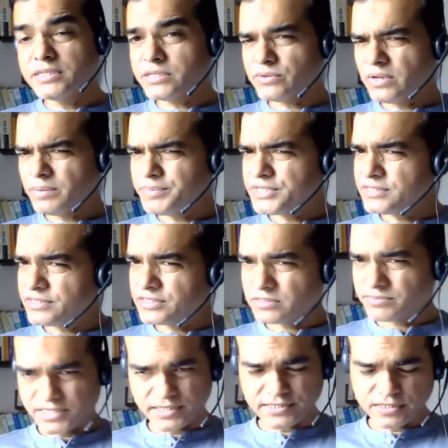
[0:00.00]
Develop a
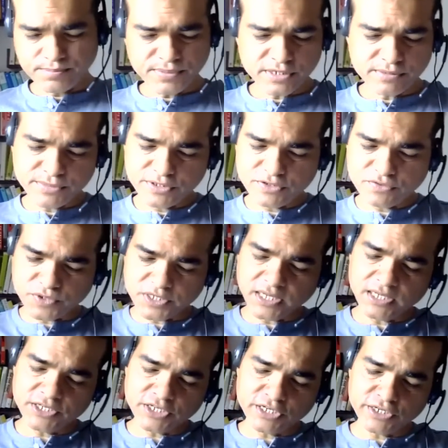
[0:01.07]
system and discipline means what
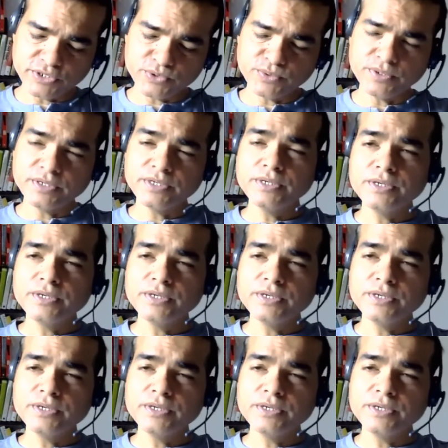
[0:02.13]
I'll tell you.